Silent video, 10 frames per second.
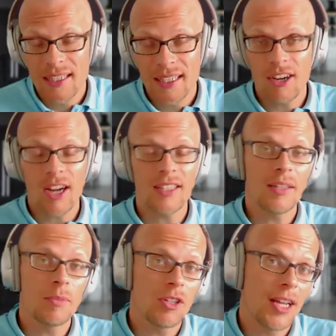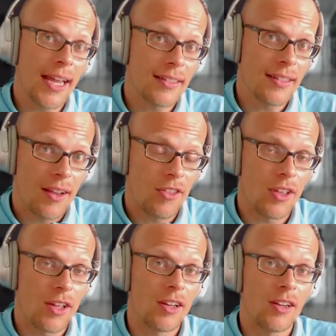Here I simulate
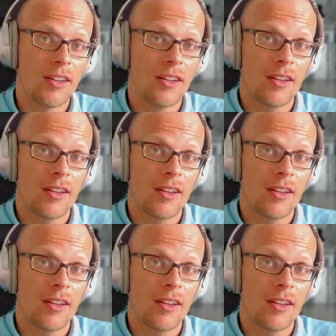the